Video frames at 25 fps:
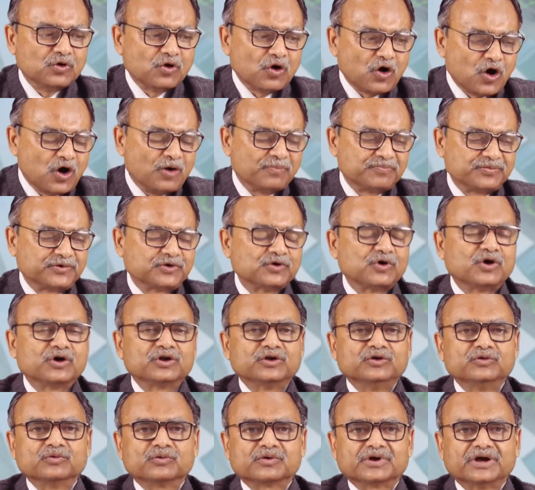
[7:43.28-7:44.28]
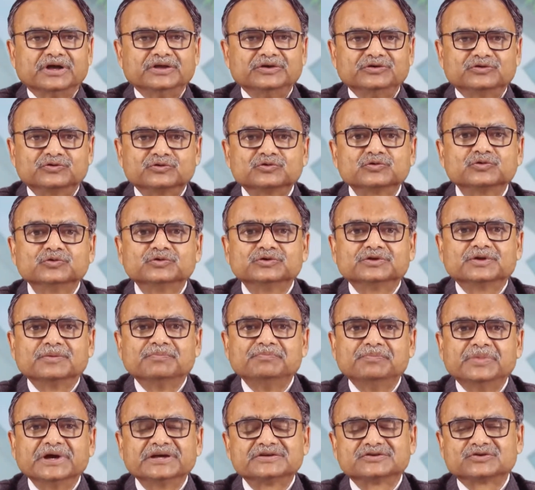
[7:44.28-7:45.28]
opt or you can choose the
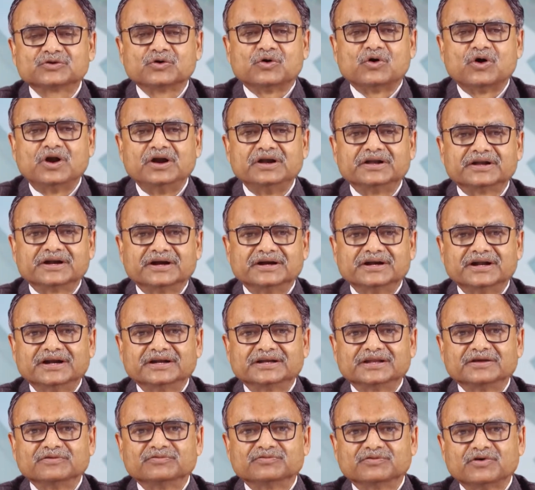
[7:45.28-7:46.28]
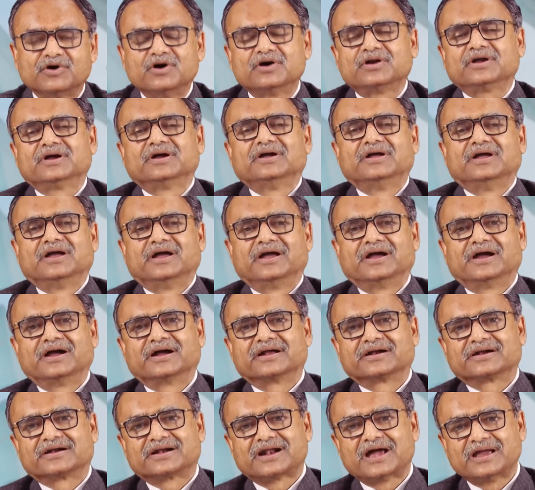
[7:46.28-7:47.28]
best alternative for
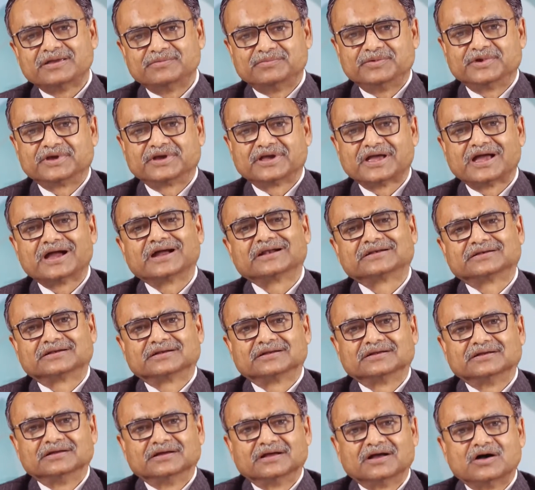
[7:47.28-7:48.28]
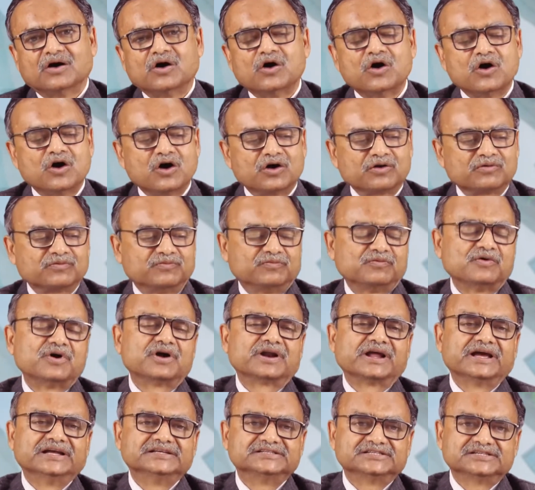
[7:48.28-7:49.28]
arriving at or
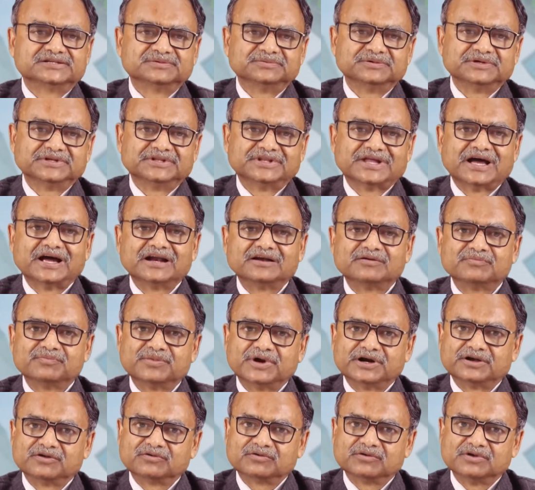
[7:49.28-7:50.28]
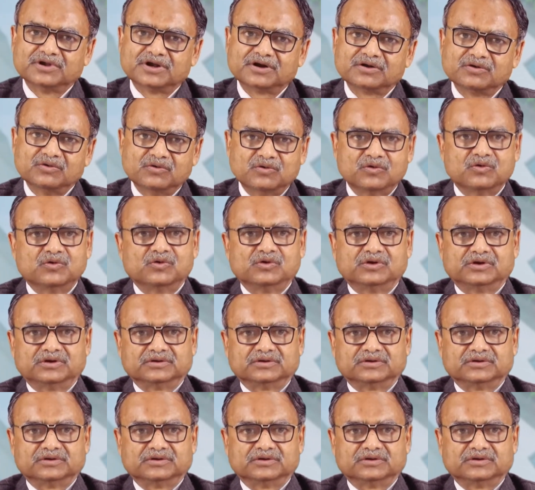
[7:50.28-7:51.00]
for achieving that particular goal.